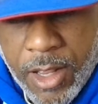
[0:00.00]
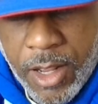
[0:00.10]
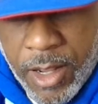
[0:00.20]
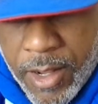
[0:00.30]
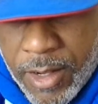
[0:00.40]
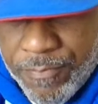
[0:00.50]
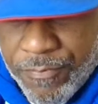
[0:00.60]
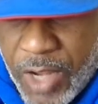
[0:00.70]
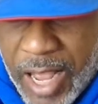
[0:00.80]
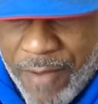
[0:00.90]

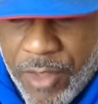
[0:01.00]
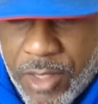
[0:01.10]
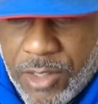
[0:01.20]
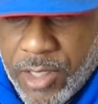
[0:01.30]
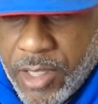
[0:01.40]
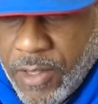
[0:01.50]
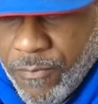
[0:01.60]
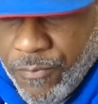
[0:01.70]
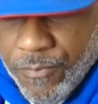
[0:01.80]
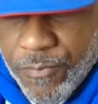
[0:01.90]
Um, obviously,
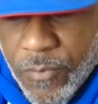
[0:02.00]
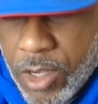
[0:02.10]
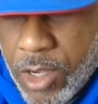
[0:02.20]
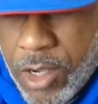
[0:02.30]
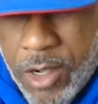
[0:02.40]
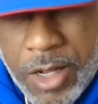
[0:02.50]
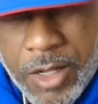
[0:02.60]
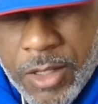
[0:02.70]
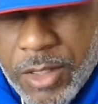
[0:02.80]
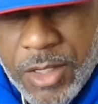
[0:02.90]
uh,
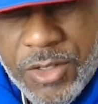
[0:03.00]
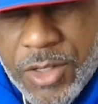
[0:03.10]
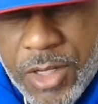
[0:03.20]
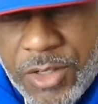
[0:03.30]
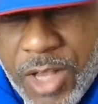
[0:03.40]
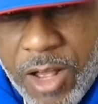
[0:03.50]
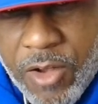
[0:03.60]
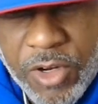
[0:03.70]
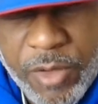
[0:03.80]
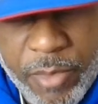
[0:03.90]
it's, it's all
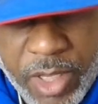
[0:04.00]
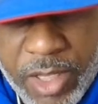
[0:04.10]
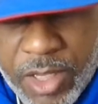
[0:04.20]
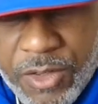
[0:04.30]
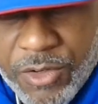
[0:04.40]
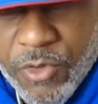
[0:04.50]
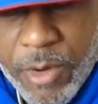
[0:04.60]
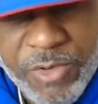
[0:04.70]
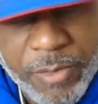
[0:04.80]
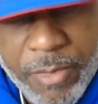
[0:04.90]
going to be in the
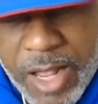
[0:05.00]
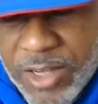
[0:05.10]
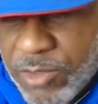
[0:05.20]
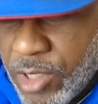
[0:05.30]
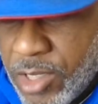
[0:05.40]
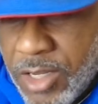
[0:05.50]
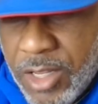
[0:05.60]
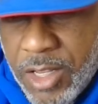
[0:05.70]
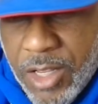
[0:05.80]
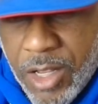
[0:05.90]
description box, but
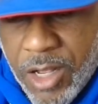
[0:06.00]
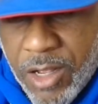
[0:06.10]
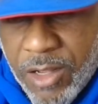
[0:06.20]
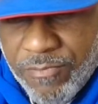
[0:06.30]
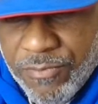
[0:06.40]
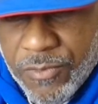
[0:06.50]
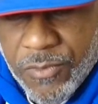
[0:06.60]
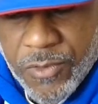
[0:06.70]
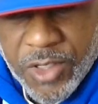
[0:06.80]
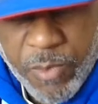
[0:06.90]
Um,
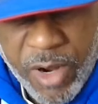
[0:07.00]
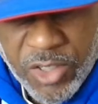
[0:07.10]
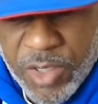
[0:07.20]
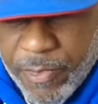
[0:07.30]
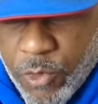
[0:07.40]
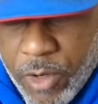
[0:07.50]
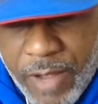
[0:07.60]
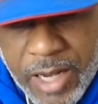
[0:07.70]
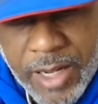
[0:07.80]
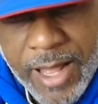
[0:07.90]
a sponsorship of
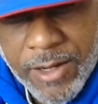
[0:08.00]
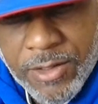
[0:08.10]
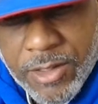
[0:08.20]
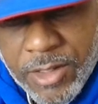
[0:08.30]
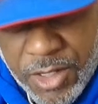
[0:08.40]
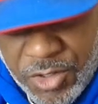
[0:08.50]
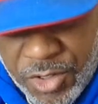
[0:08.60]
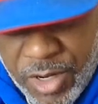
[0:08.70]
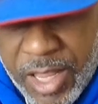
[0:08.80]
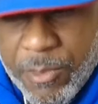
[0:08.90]
twenty-five dollars gets
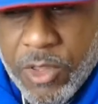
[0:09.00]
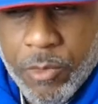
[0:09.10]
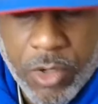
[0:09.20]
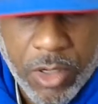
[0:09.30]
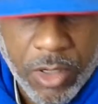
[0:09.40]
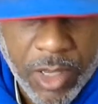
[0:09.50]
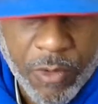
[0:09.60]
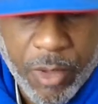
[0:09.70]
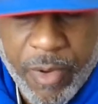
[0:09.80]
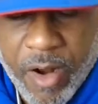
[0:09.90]
your name in the book along
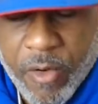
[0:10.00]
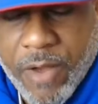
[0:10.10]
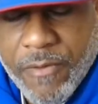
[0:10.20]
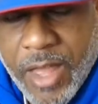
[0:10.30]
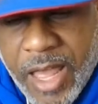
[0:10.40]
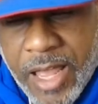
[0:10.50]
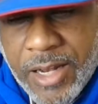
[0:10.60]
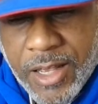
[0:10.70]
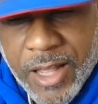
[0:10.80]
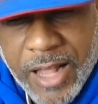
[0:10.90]
with a paragraph
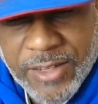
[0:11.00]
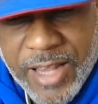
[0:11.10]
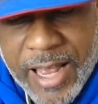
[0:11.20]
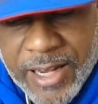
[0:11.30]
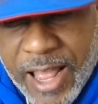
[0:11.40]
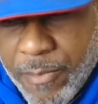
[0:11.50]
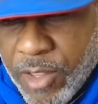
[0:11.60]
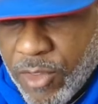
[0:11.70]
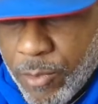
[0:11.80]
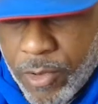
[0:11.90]
and a signed copy
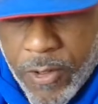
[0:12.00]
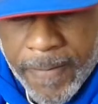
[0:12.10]
of the book.